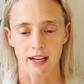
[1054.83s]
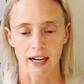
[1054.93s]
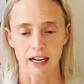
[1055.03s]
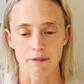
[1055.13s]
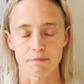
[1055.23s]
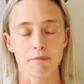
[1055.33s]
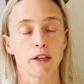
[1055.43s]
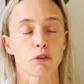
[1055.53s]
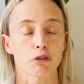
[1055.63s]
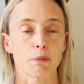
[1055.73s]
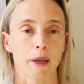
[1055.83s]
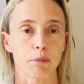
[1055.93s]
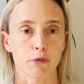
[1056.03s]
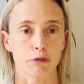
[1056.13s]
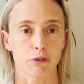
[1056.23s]
mineral for
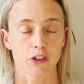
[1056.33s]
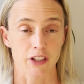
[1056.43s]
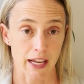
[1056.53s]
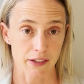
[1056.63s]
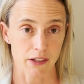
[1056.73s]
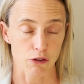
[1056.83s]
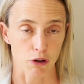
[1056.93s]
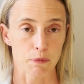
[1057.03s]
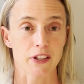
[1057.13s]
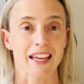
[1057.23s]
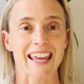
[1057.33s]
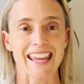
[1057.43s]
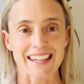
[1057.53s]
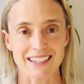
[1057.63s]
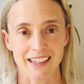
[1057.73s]
people to Down syndrome to
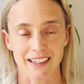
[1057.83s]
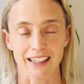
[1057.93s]
eat